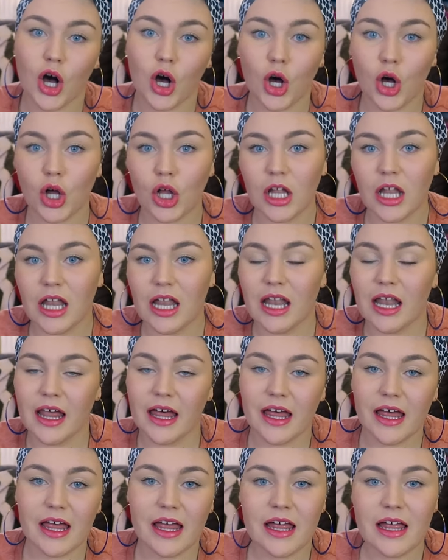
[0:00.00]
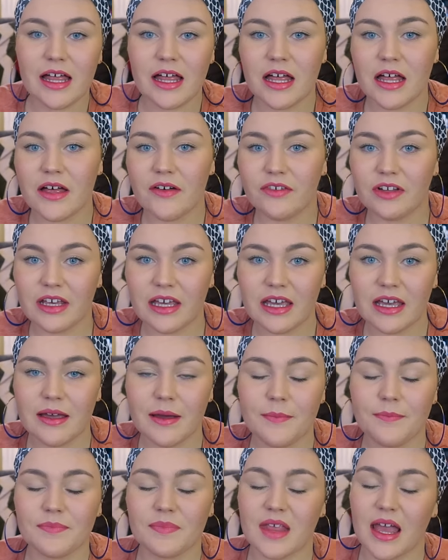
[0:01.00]
all lovely
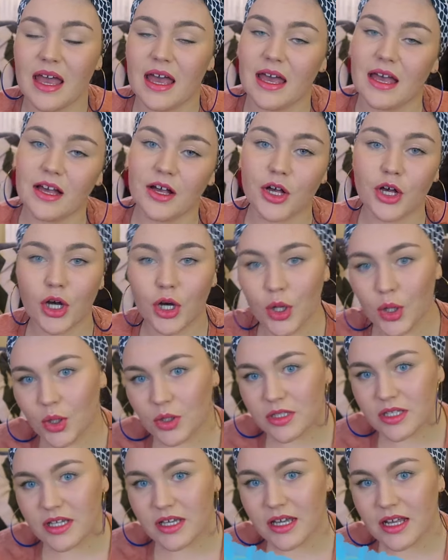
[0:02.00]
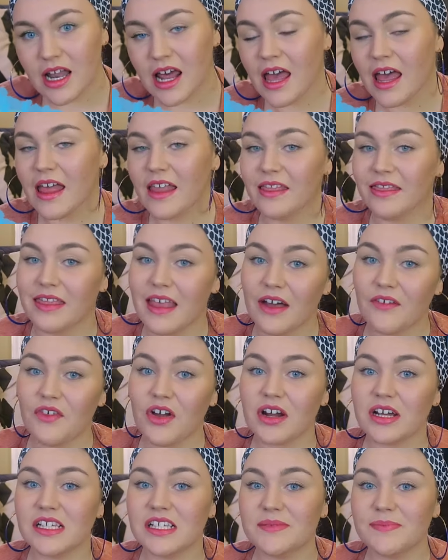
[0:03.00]
and golden. They're
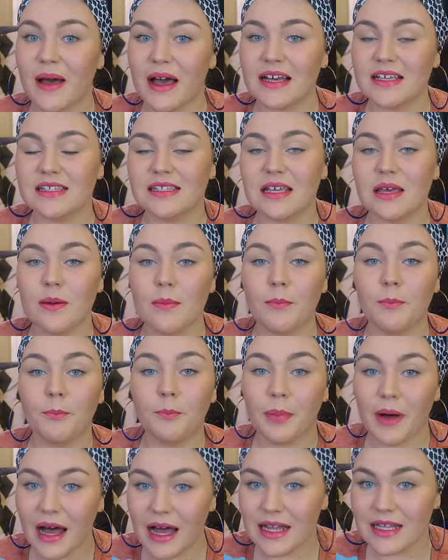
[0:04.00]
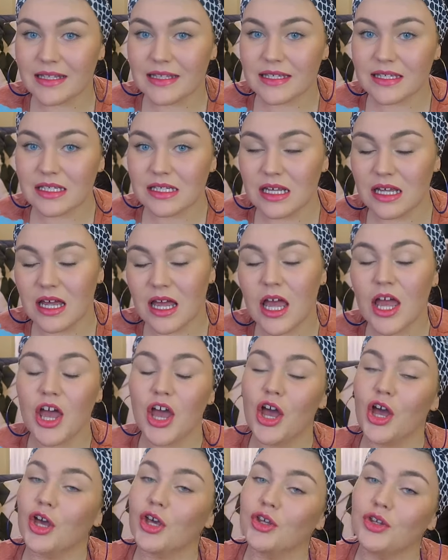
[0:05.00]
very spicy, but
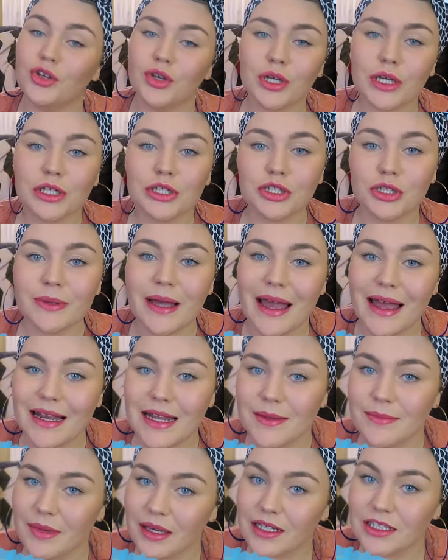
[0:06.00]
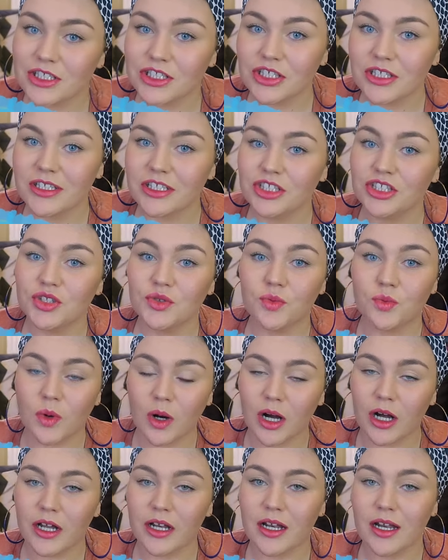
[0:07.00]
you can do any mixture that you
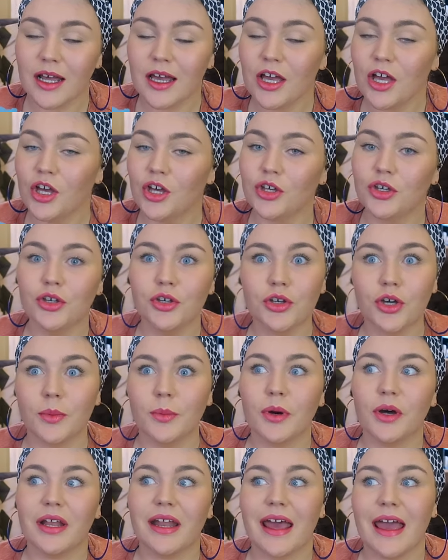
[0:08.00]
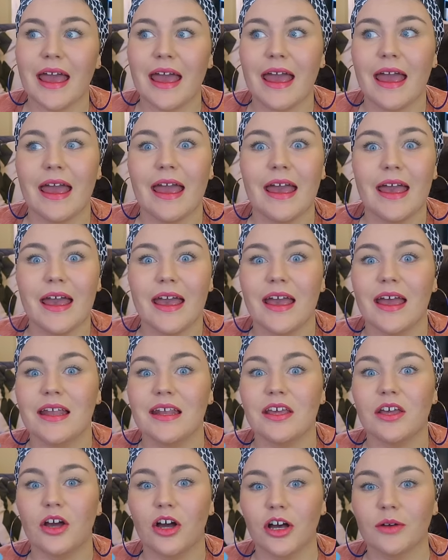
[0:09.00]
want. You can put
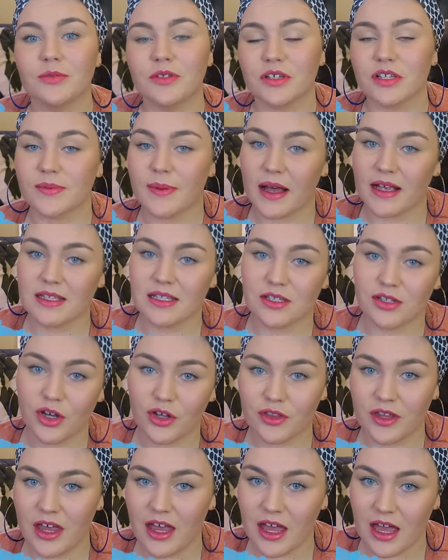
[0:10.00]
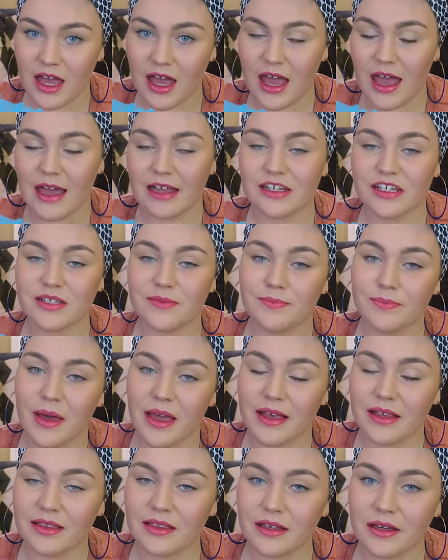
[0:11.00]
any herbs or spices on there and just
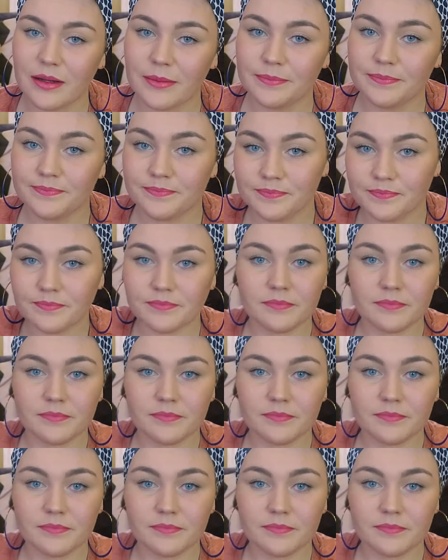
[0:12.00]
bake them